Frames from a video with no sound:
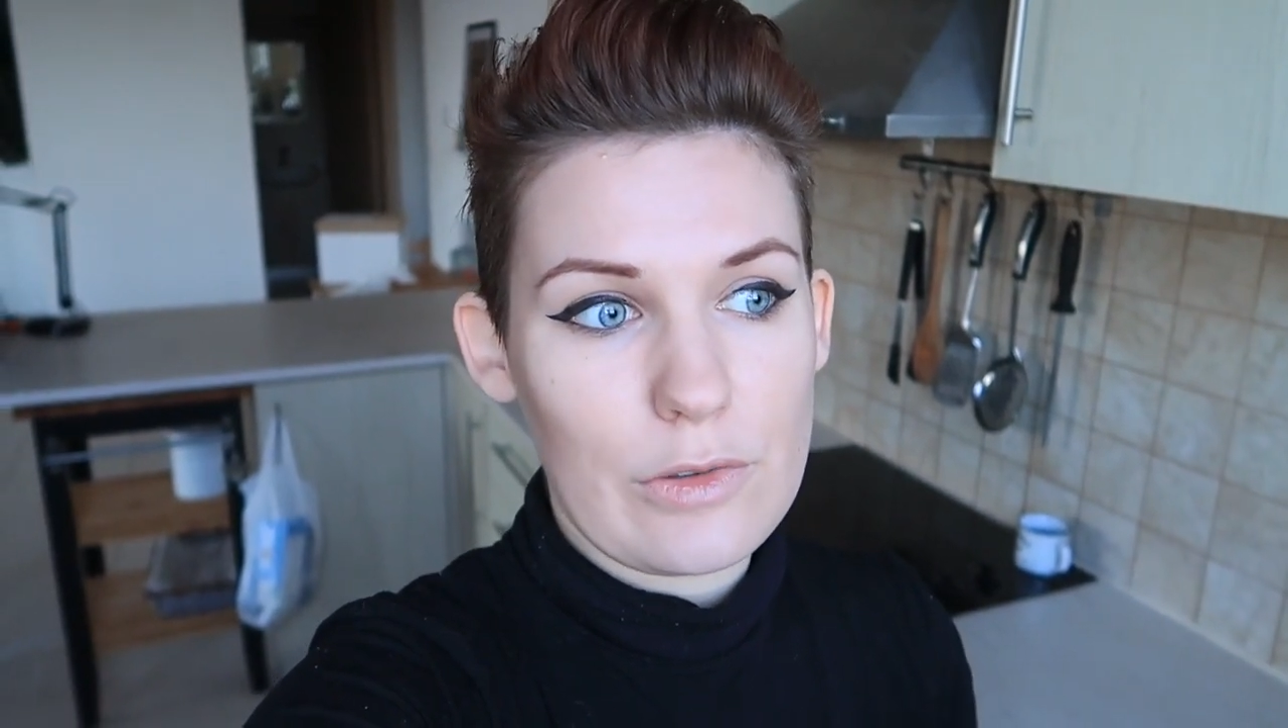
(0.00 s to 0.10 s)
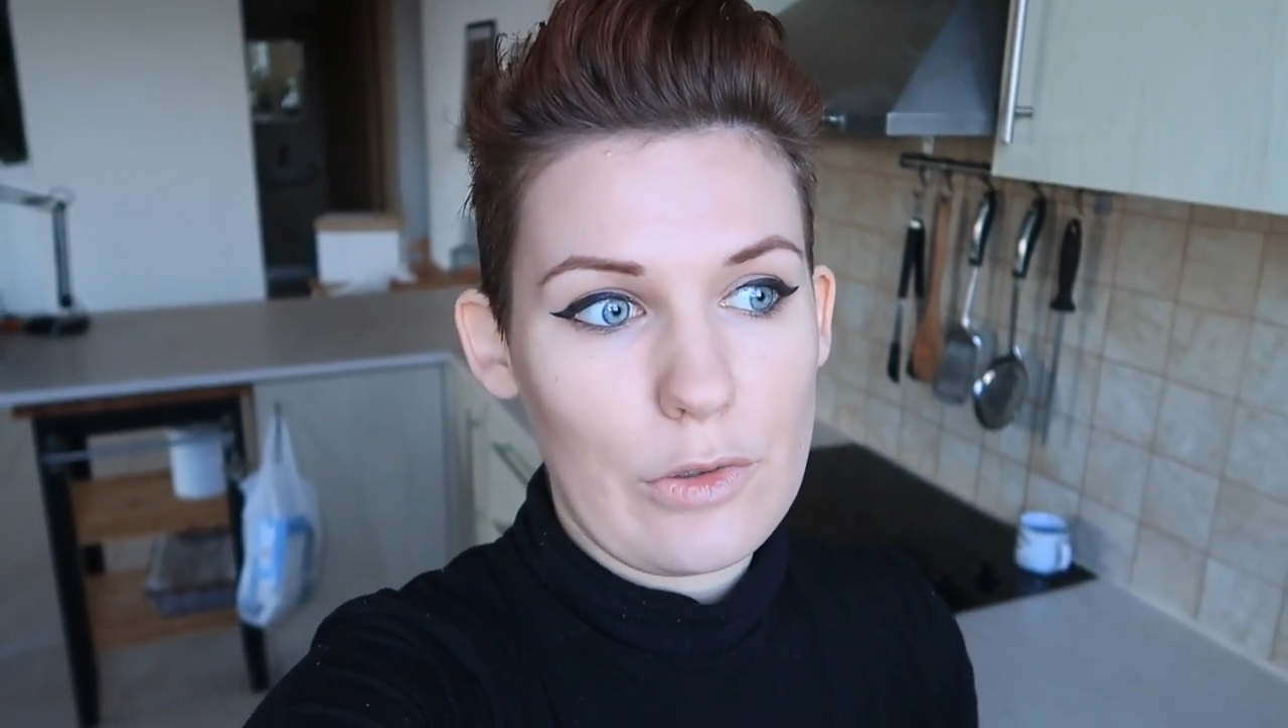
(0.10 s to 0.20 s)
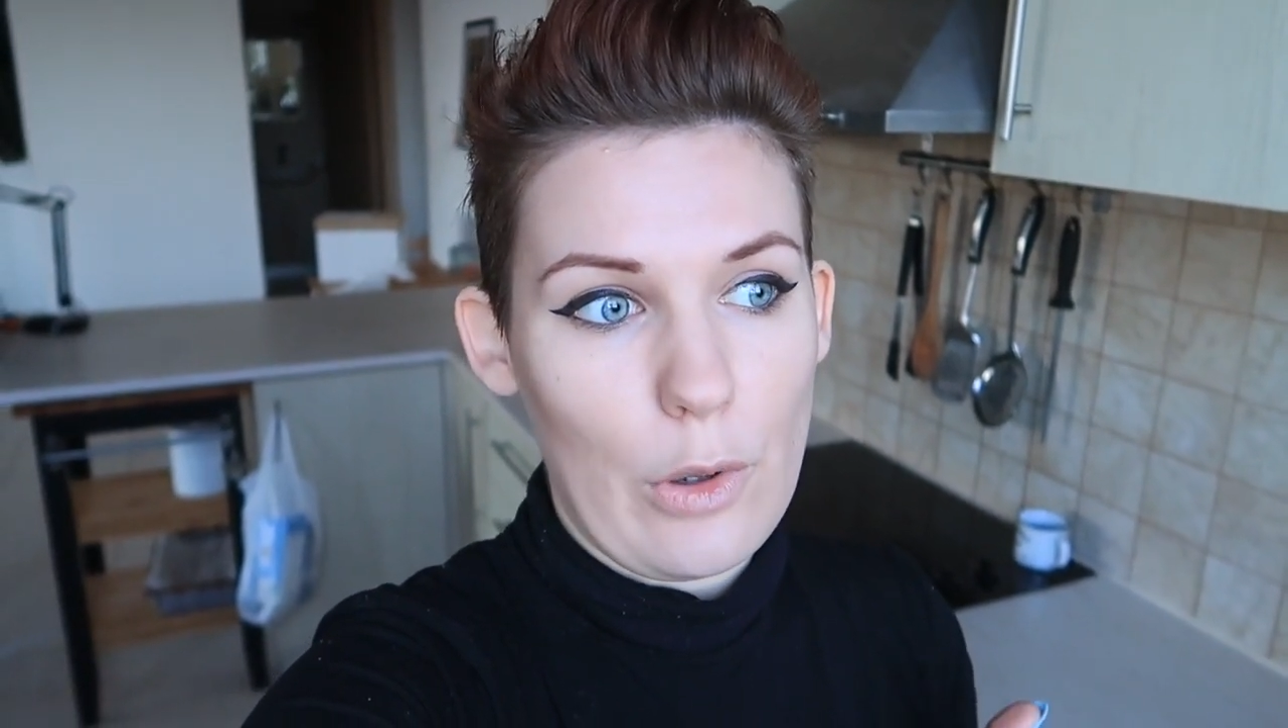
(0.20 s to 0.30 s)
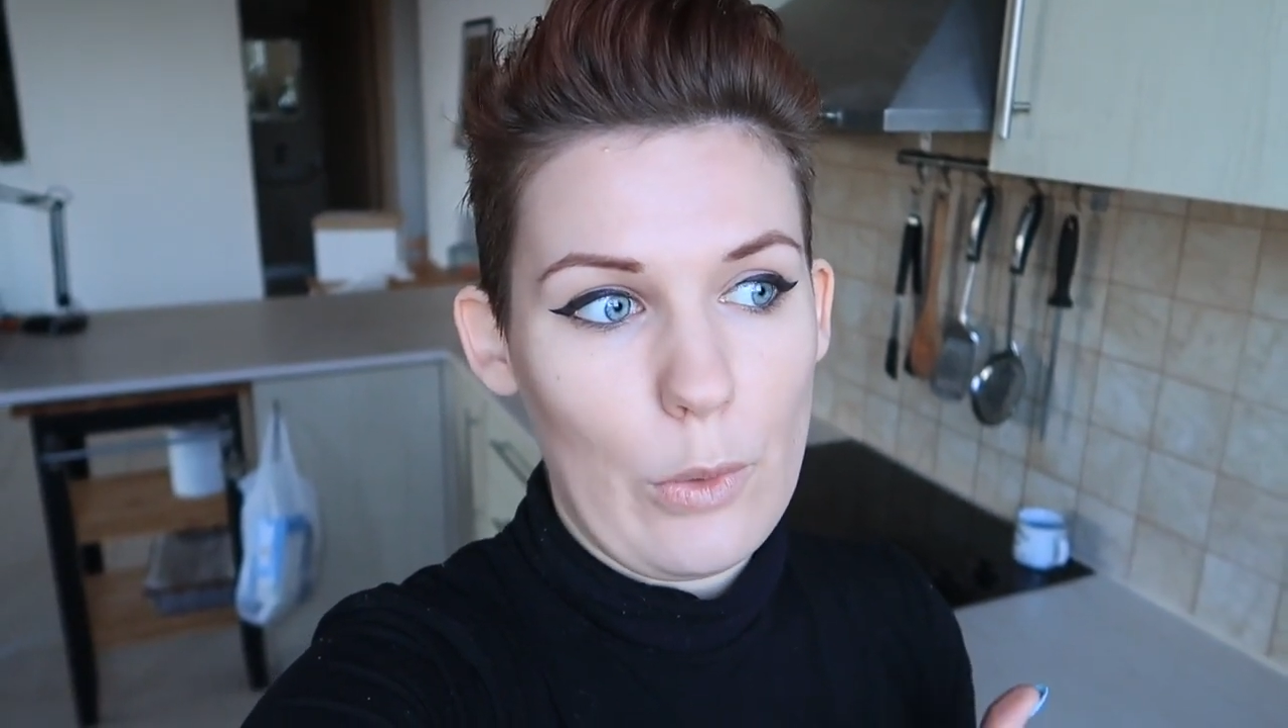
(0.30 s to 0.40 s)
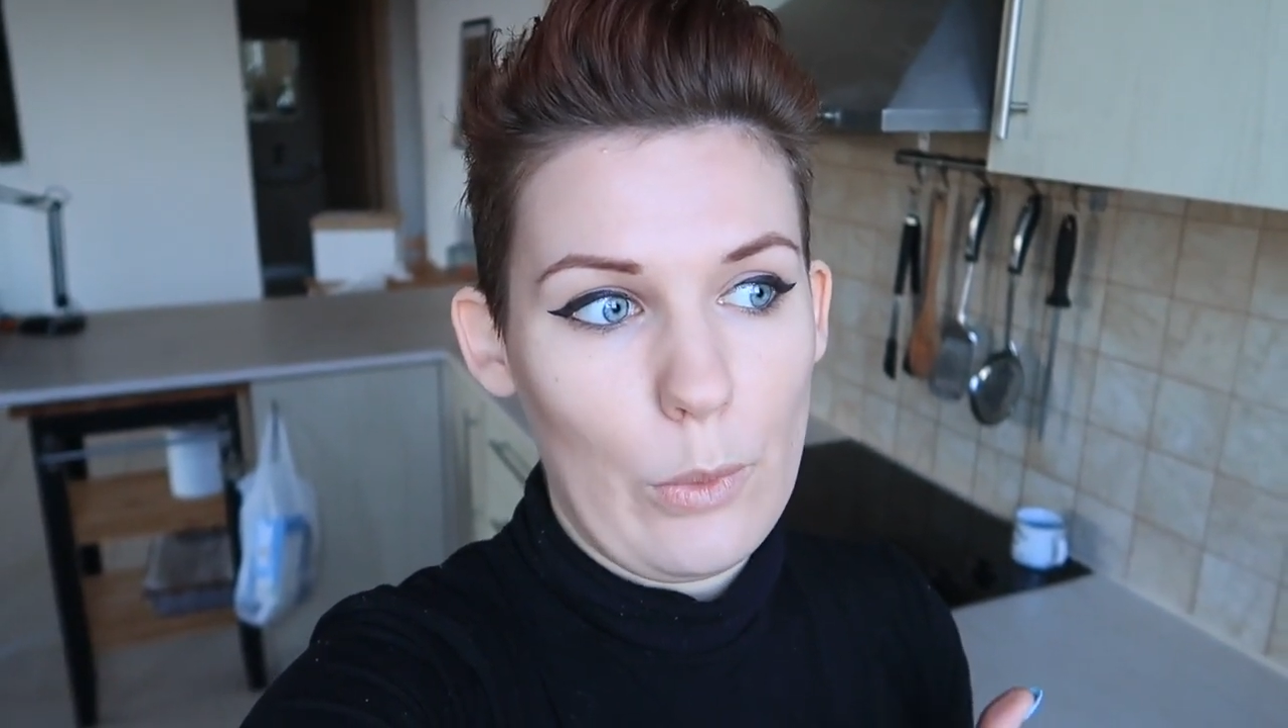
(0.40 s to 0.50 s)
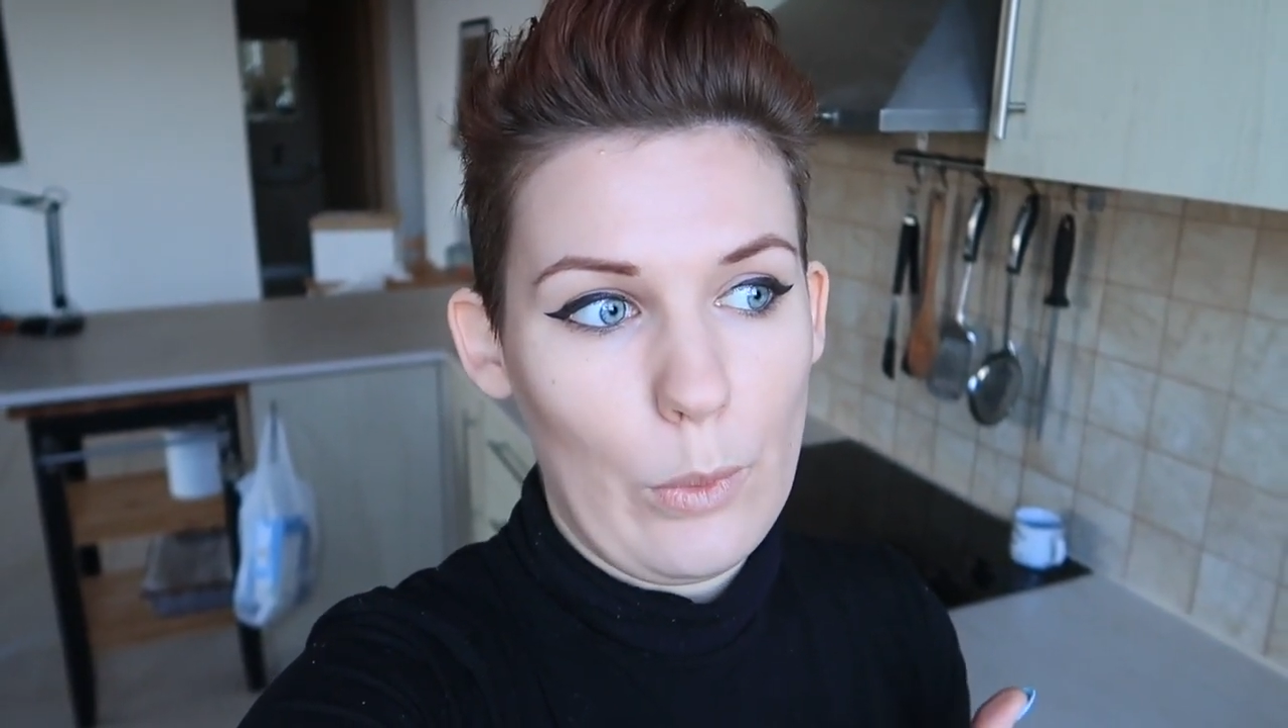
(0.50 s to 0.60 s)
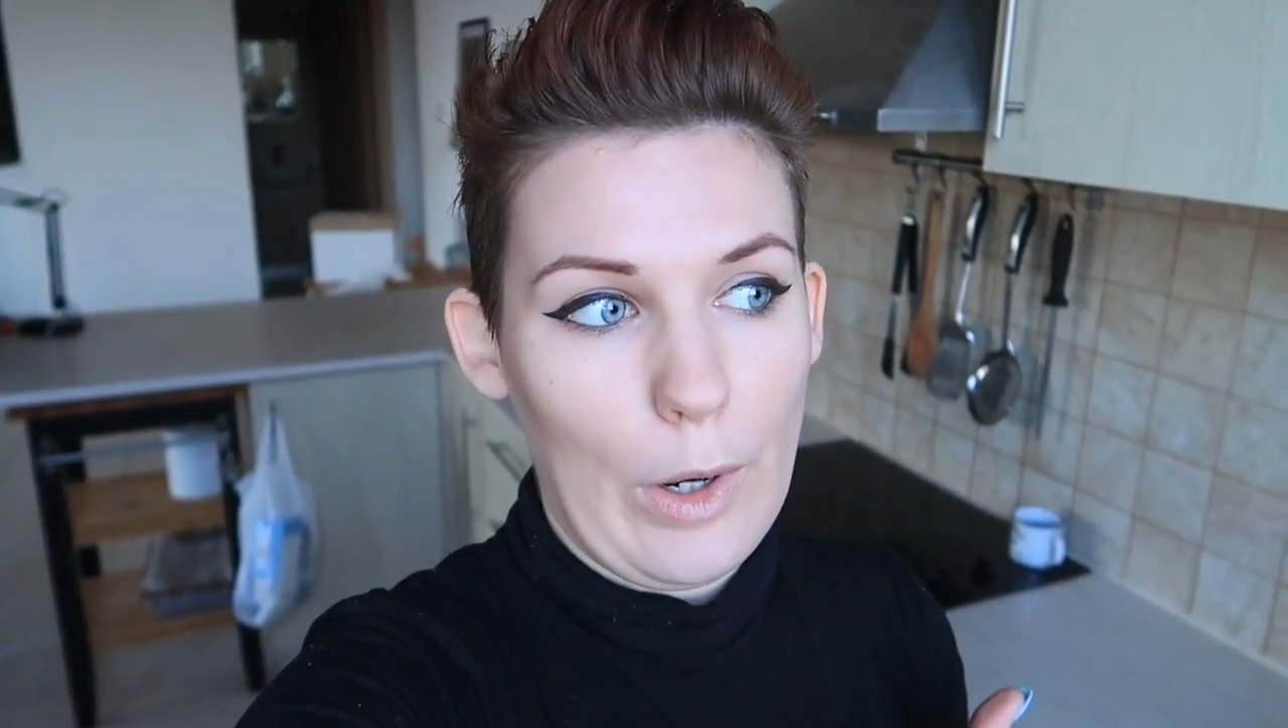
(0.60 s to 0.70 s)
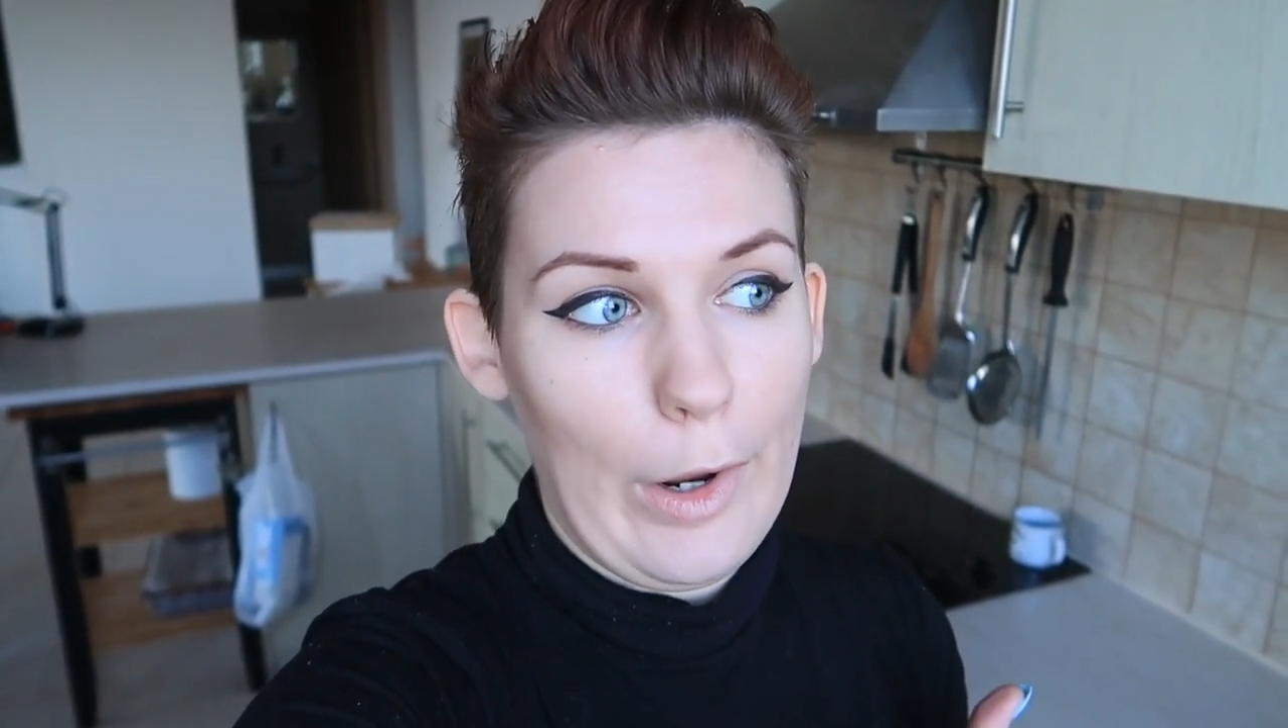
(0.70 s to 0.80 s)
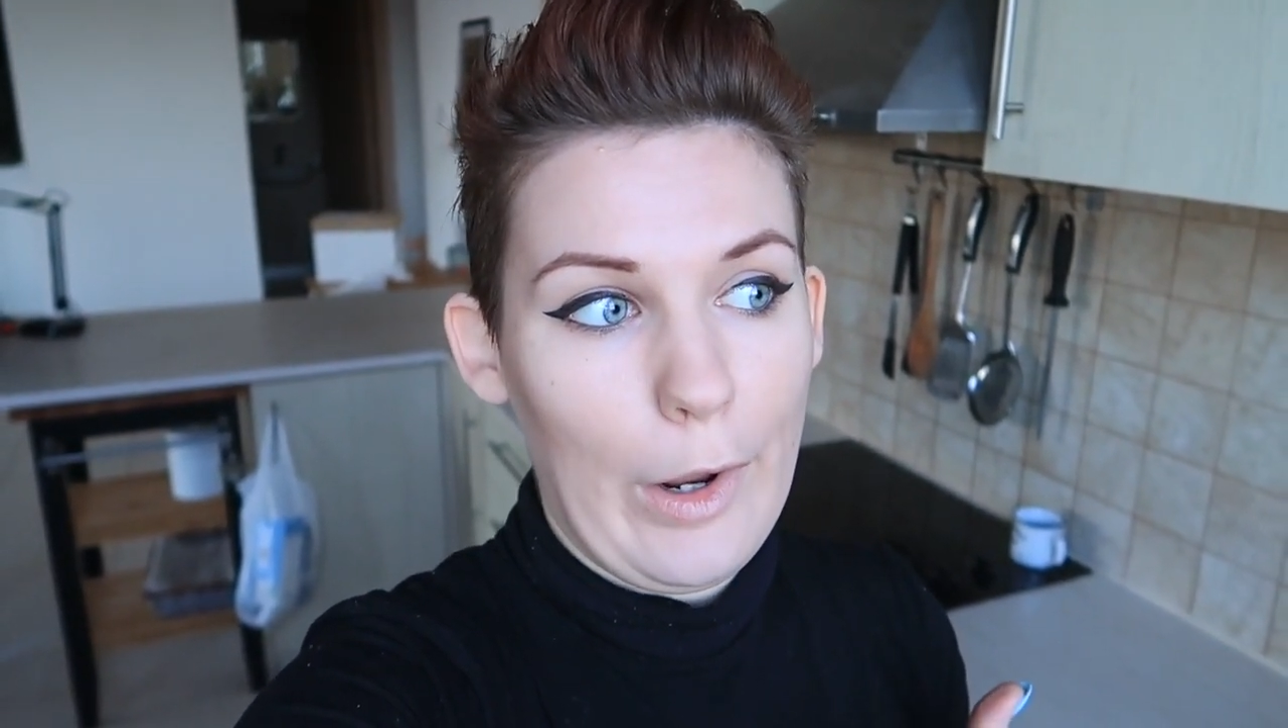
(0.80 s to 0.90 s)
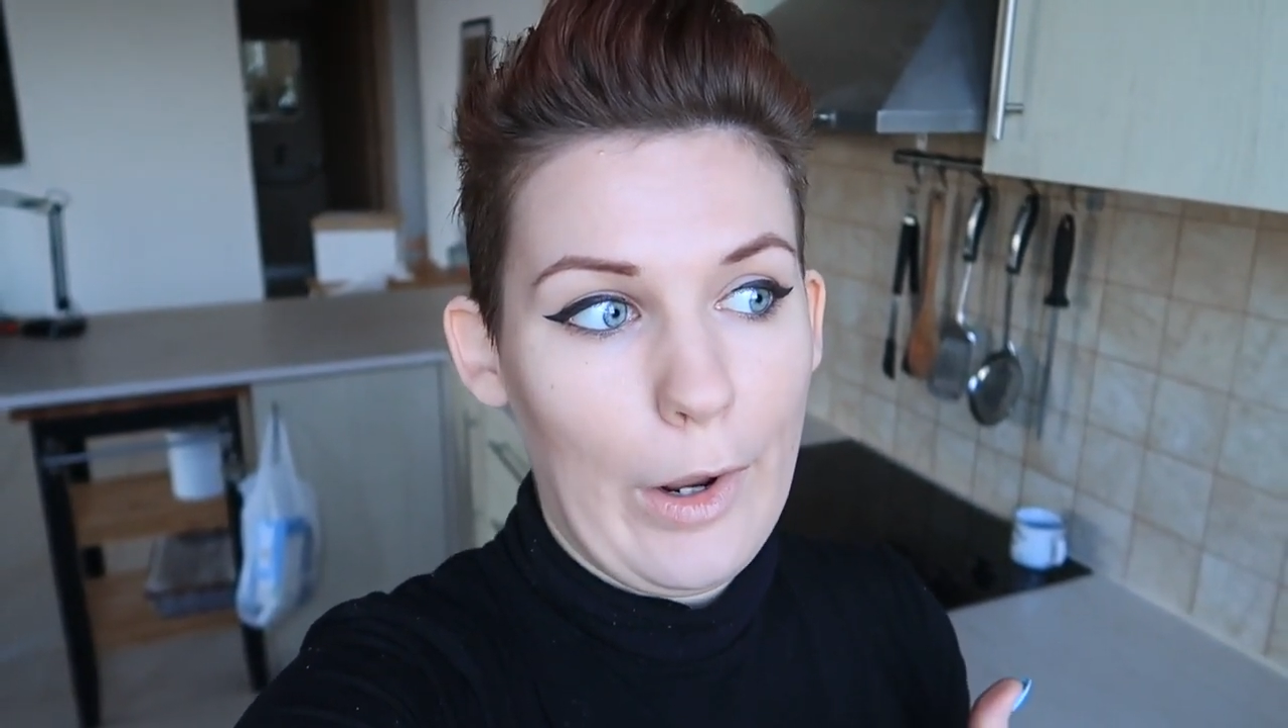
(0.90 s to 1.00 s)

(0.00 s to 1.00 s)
so